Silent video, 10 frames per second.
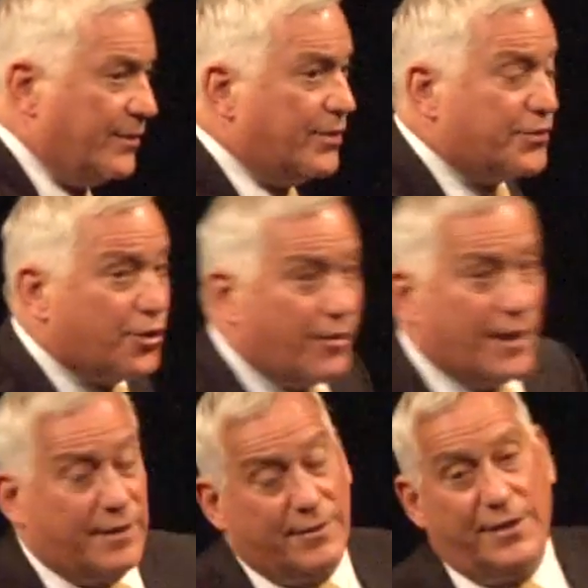So
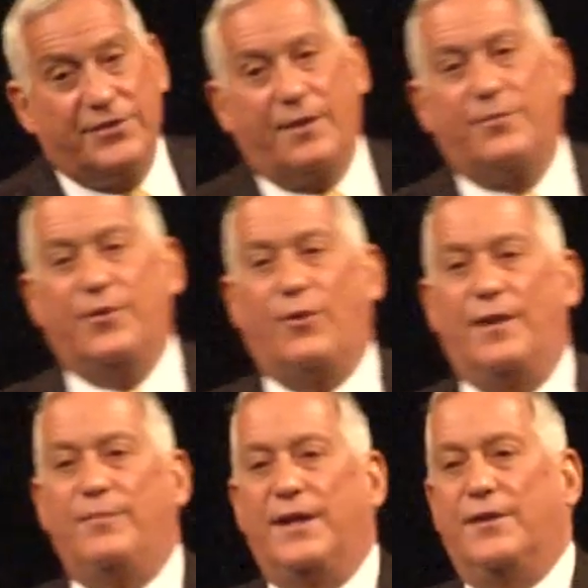Turing ends up the
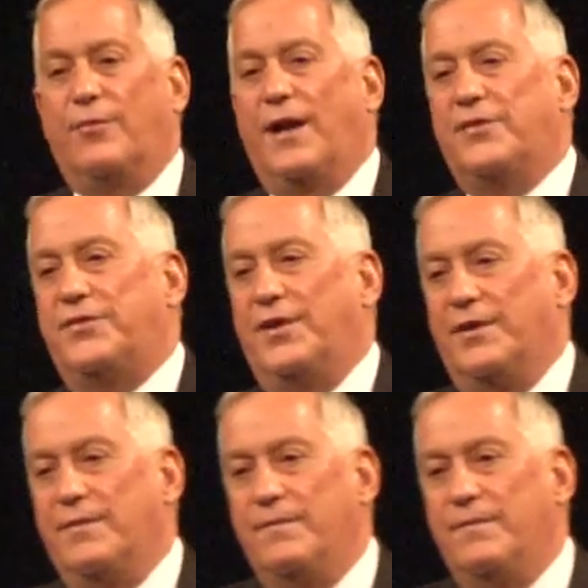one being arrested.